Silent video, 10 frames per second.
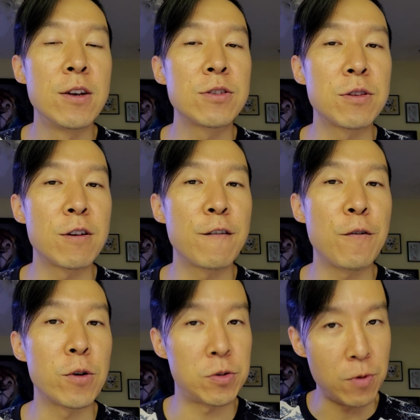So,
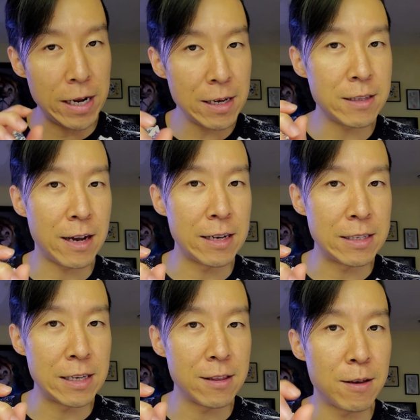therefore, it's
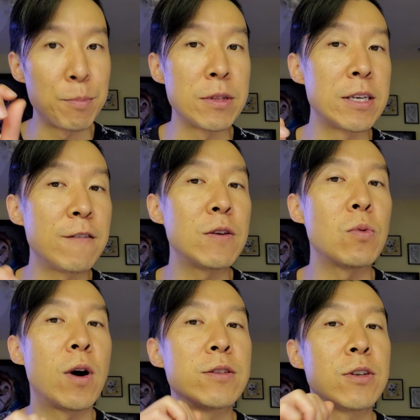recognizing the belief you
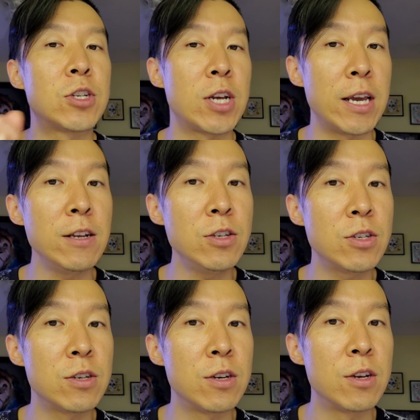want to
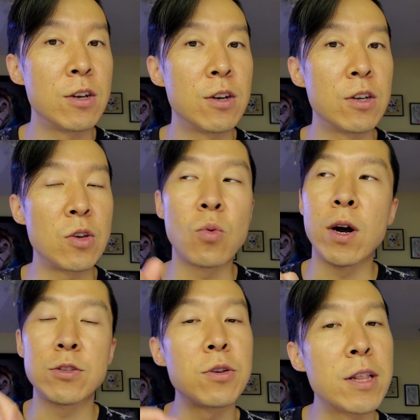change, you want to